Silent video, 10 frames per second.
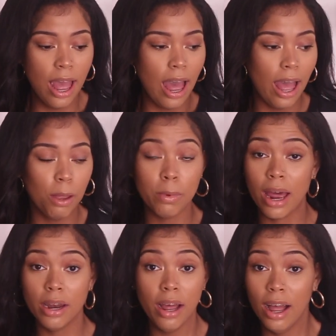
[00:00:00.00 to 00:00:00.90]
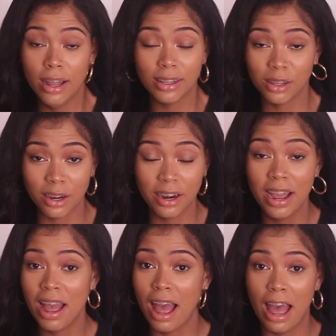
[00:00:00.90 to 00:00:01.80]
I am not a doctor.
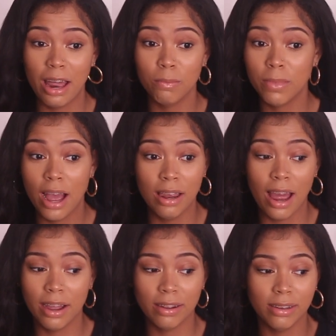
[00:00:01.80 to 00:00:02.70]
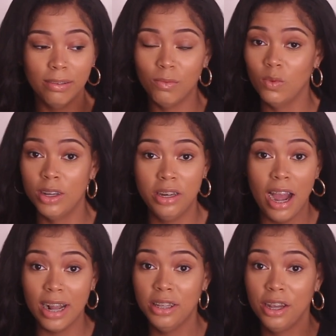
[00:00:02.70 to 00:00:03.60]
I am not like a
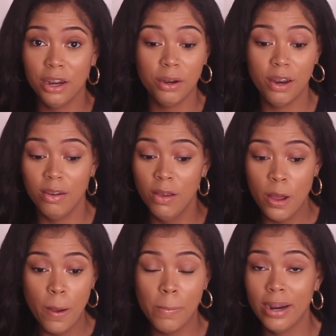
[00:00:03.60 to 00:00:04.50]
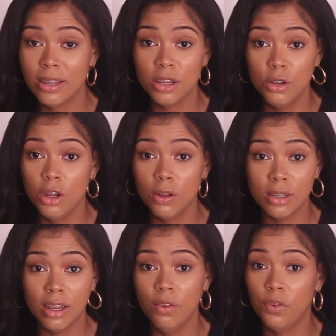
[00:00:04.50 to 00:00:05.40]
dietary person you go
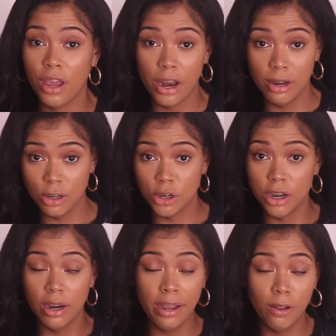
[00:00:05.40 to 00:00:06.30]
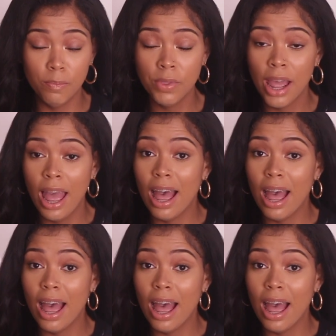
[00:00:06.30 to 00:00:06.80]
see for your health.